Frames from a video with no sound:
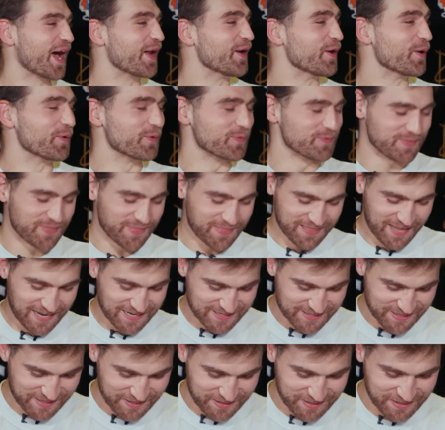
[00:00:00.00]
I know
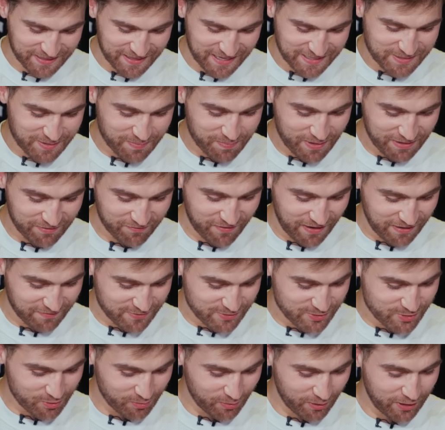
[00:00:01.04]
that's a big favorite
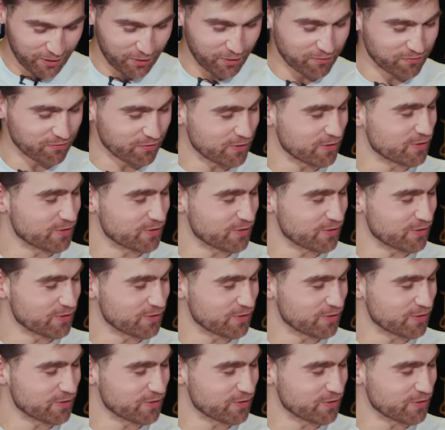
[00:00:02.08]
superhero for